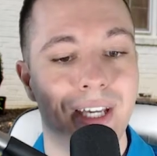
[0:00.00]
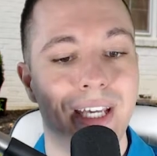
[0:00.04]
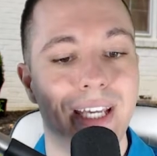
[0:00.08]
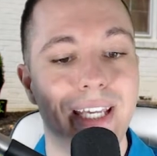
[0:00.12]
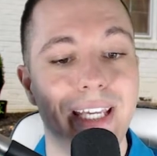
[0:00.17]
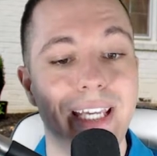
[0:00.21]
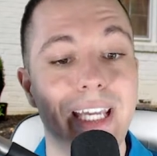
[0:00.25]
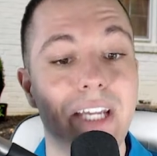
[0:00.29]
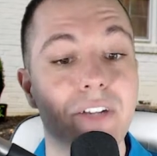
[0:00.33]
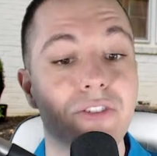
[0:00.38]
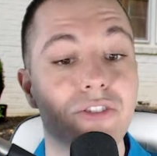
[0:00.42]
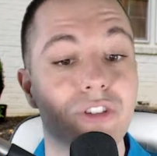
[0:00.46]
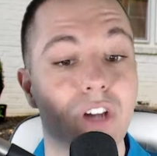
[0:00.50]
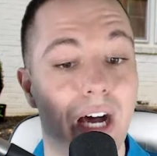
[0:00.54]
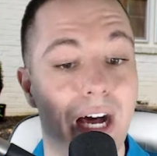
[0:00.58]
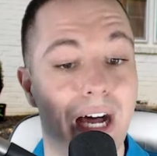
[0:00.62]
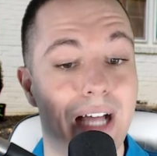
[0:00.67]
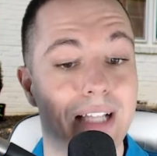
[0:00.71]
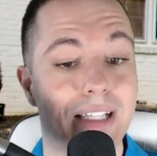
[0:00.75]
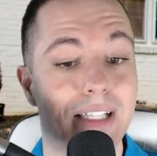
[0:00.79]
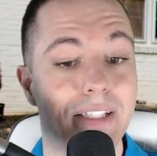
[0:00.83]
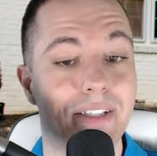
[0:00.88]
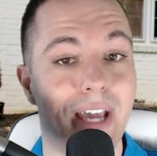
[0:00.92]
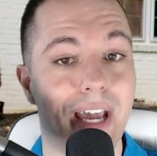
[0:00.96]
Each
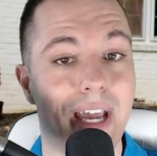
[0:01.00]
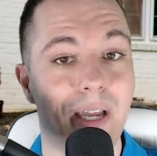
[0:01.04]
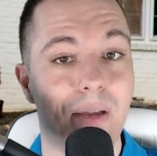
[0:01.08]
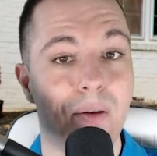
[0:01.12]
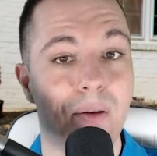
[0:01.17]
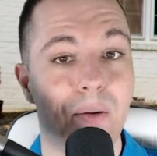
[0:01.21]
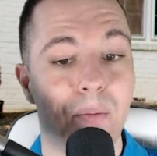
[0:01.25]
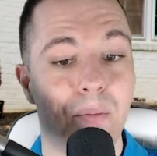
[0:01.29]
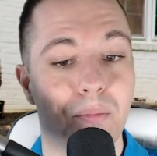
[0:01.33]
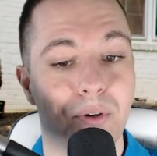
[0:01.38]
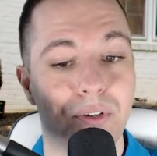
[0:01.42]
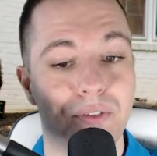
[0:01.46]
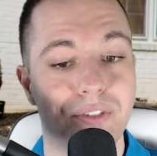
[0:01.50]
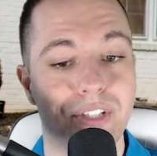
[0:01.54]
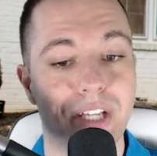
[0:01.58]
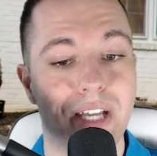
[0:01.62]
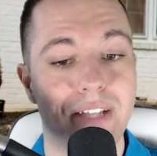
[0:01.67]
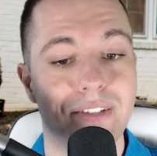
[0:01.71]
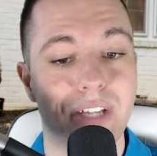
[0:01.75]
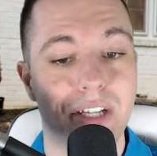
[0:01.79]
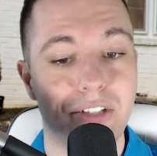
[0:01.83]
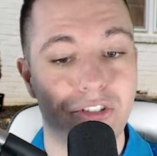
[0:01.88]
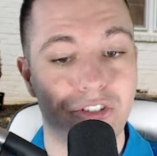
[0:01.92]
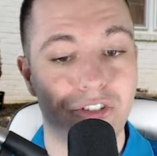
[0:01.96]
holiday presents
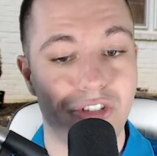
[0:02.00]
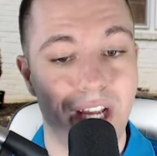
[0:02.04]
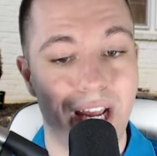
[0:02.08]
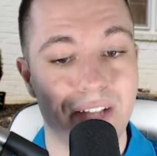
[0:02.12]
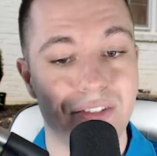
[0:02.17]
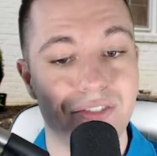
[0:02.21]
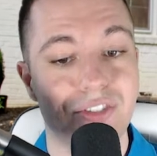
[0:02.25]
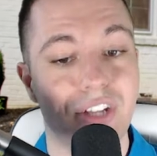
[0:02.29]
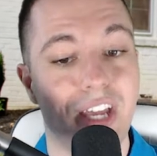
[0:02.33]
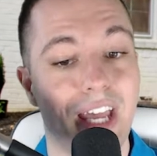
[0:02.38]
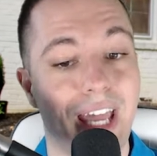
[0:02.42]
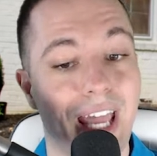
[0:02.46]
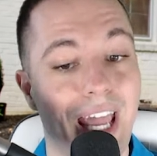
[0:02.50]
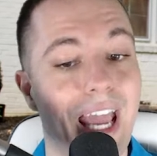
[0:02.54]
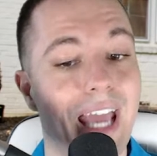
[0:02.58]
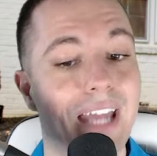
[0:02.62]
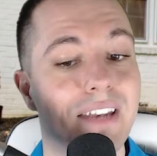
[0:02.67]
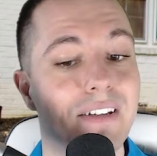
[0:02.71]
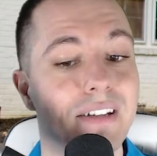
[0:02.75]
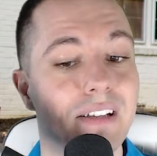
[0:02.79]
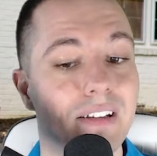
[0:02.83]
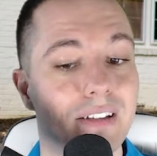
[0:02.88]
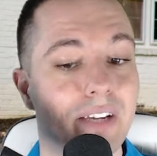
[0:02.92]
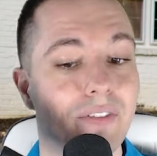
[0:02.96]
a chance to hand
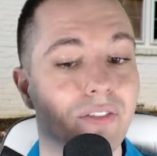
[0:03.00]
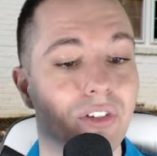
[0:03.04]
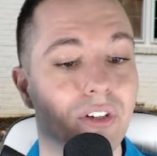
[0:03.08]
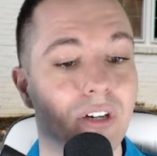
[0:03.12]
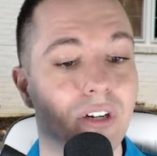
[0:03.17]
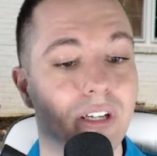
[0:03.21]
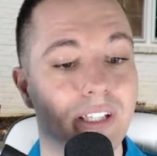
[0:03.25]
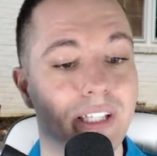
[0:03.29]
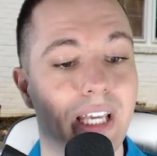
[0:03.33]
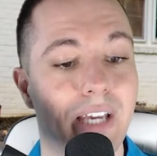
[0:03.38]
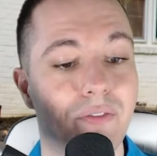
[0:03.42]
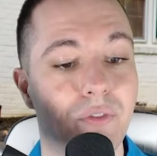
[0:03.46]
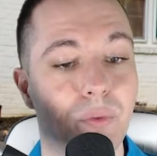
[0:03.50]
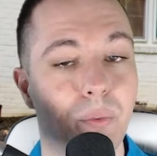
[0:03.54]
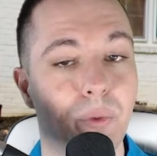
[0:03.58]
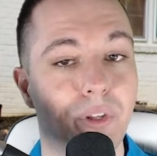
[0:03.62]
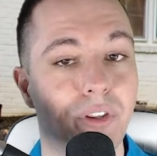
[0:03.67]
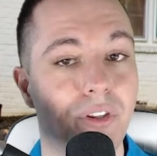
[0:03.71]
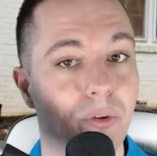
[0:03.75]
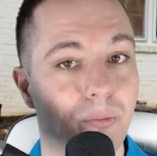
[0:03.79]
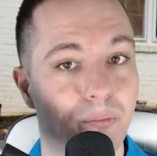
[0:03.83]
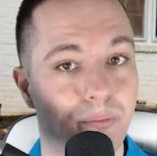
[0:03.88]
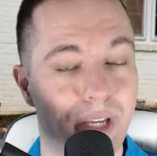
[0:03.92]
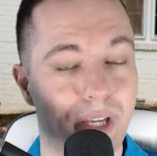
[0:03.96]
deliver a gift with
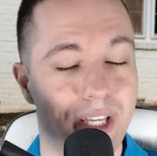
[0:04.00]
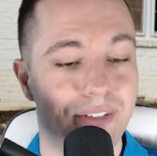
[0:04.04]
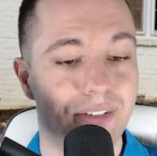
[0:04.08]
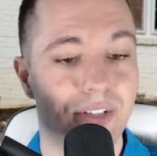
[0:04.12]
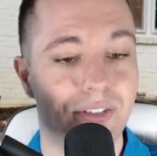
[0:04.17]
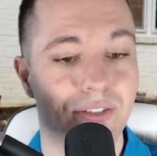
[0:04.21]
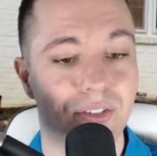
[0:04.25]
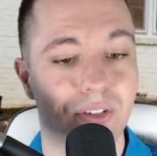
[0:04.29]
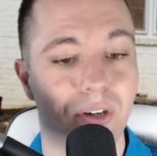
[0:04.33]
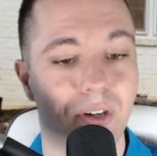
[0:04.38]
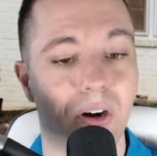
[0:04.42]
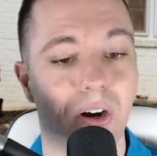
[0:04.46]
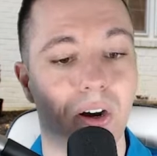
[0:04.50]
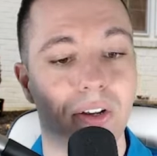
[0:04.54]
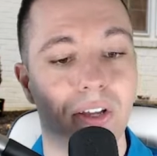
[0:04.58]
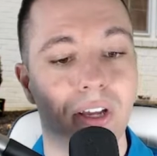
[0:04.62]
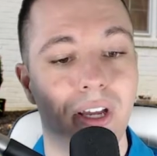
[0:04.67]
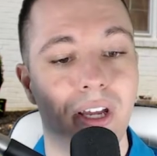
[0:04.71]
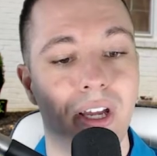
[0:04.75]
your business card.